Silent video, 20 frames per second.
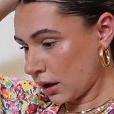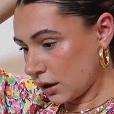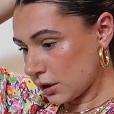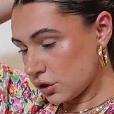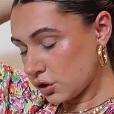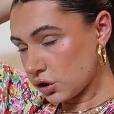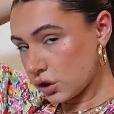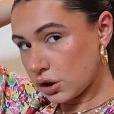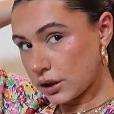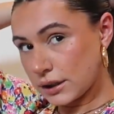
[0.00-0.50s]

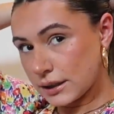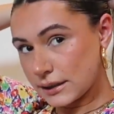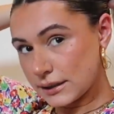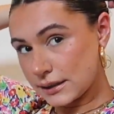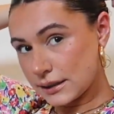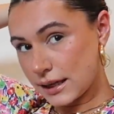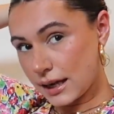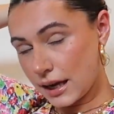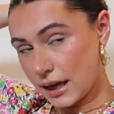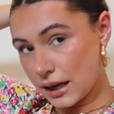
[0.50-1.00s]
is you're gonna
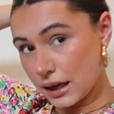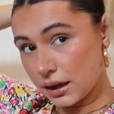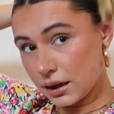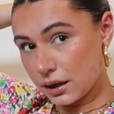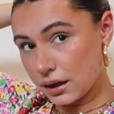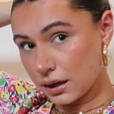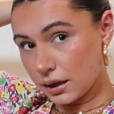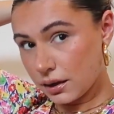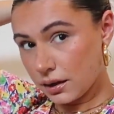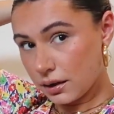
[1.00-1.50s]
take
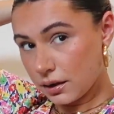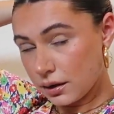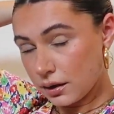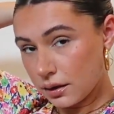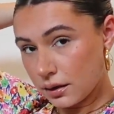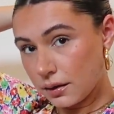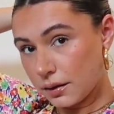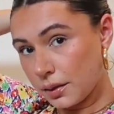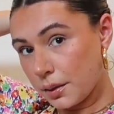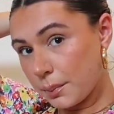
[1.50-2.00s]

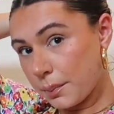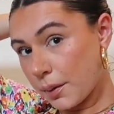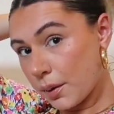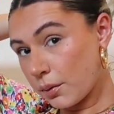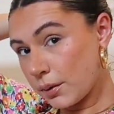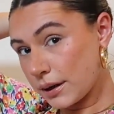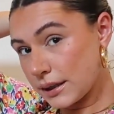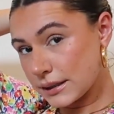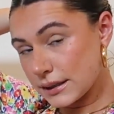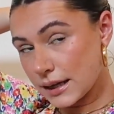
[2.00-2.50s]
the
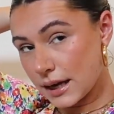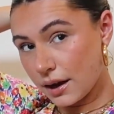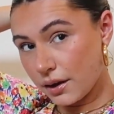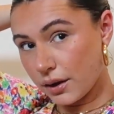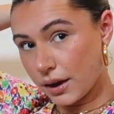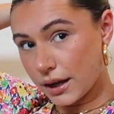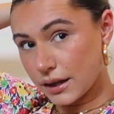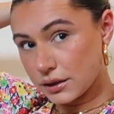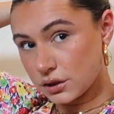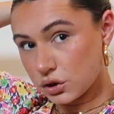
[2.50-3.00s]

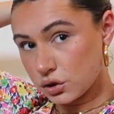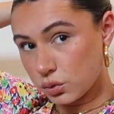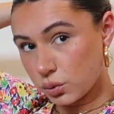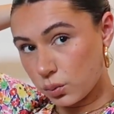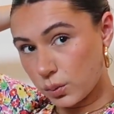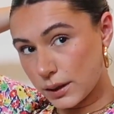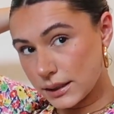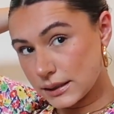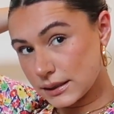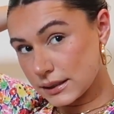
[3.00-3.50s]
ponytail and
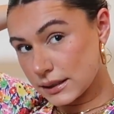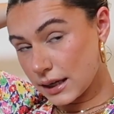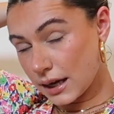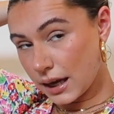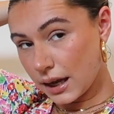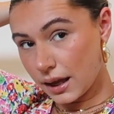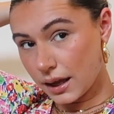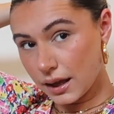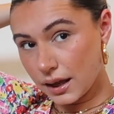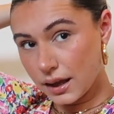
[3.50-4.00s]
twist
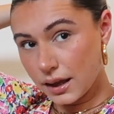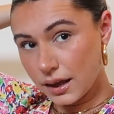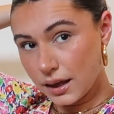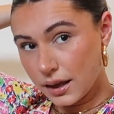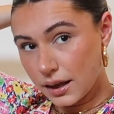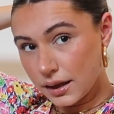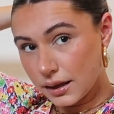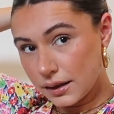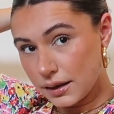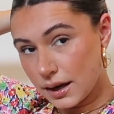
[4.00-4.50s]
it,
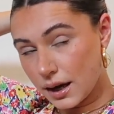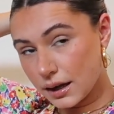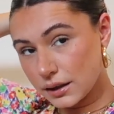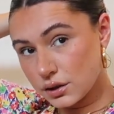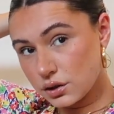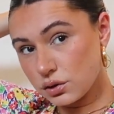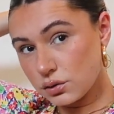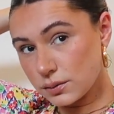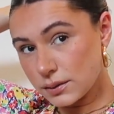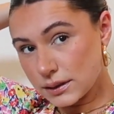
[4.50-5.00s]

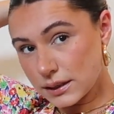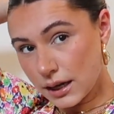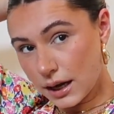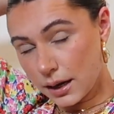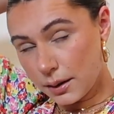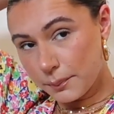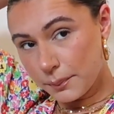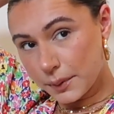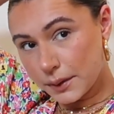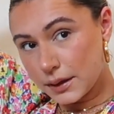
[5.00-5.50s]
not too
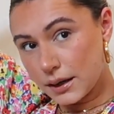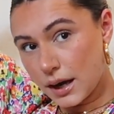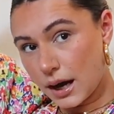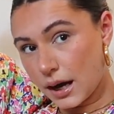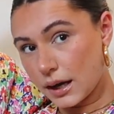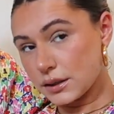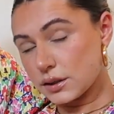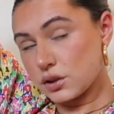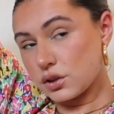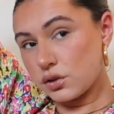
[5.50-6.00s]
tight but
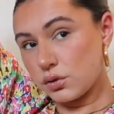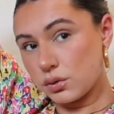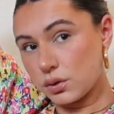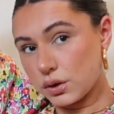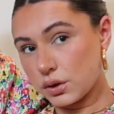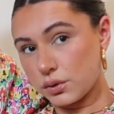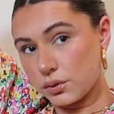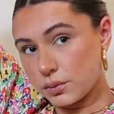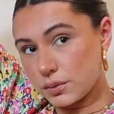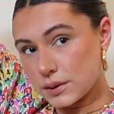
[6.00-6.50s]
not too
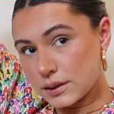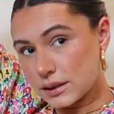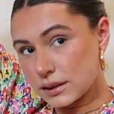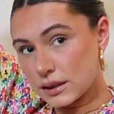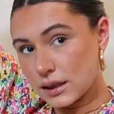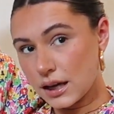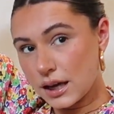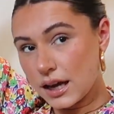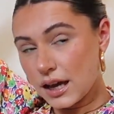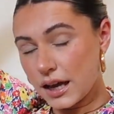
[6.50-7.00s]
loose.
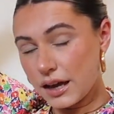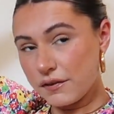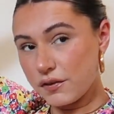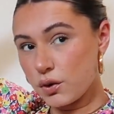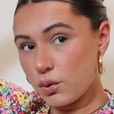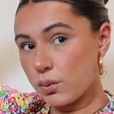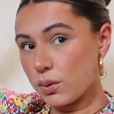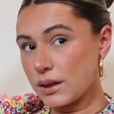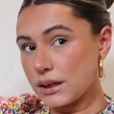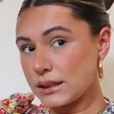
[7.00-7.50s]
If
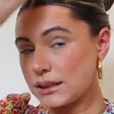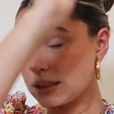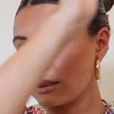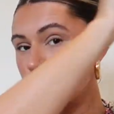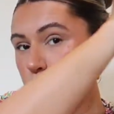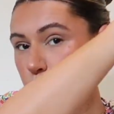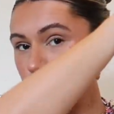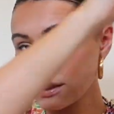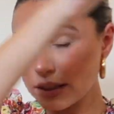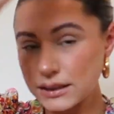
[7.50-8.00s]
you want to
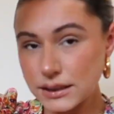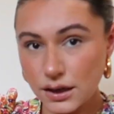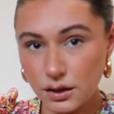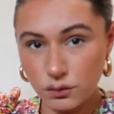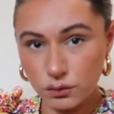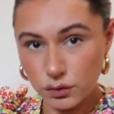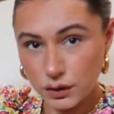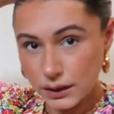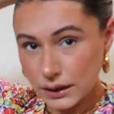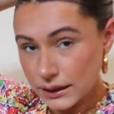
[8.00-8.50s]
twist
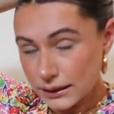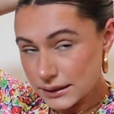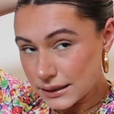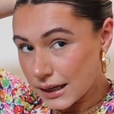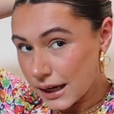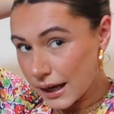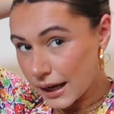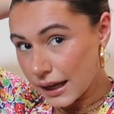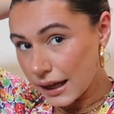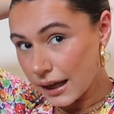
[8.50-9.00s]
it really
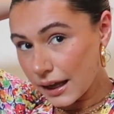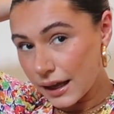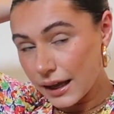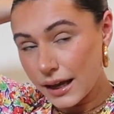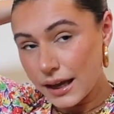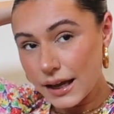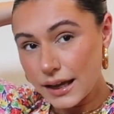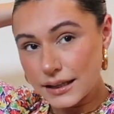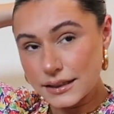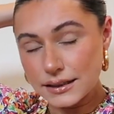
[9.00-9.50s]
tight,
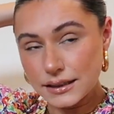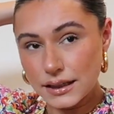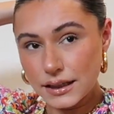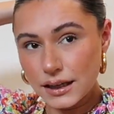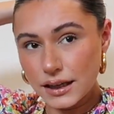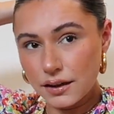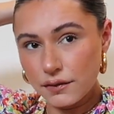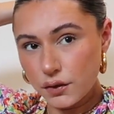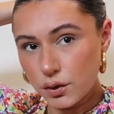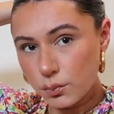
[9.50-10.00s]
it's going
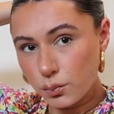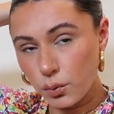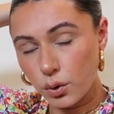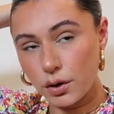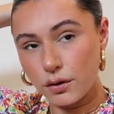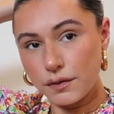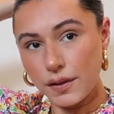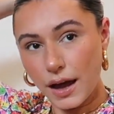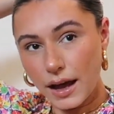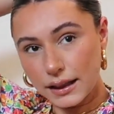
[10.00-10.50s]
to give you
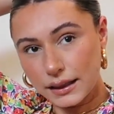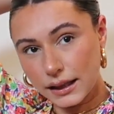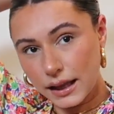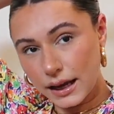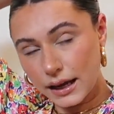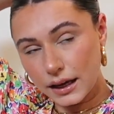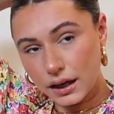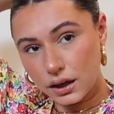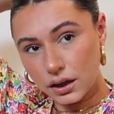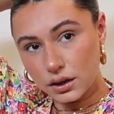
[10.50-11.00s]
more of that
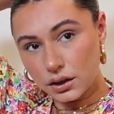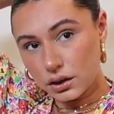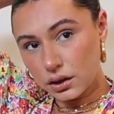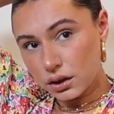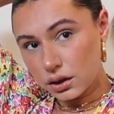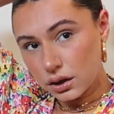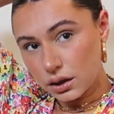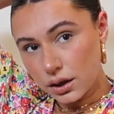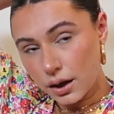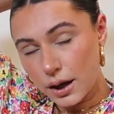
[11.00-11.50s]
like
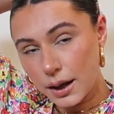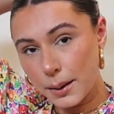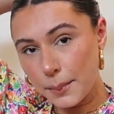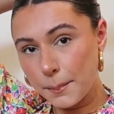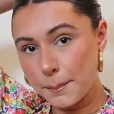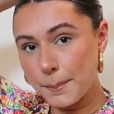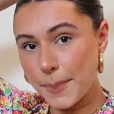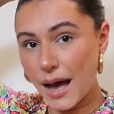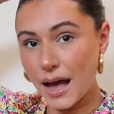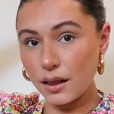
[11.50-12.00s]

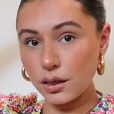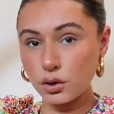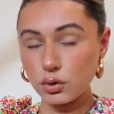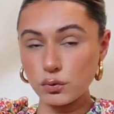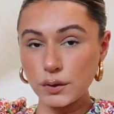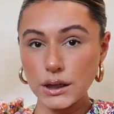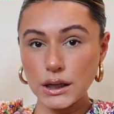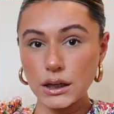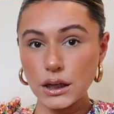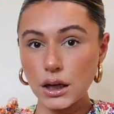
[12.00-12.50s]

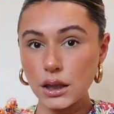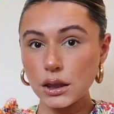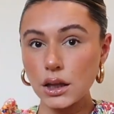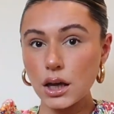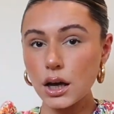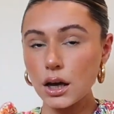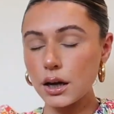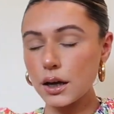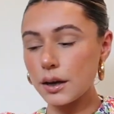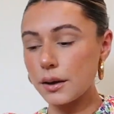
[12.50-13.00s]
ballerina
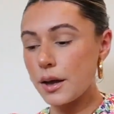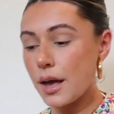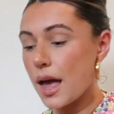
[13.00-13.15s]
look,